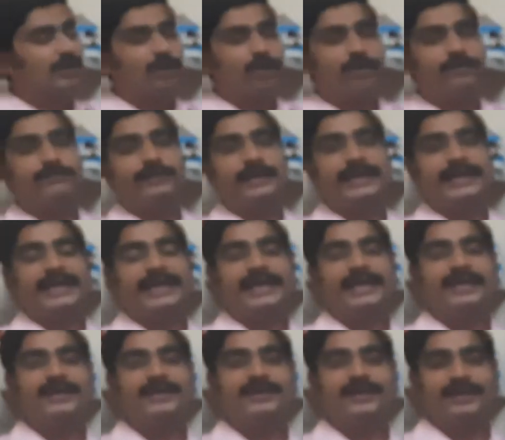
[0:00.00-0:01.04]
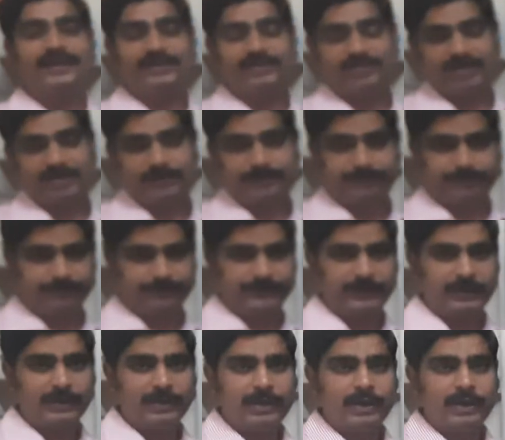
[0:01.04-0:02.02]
of end correction.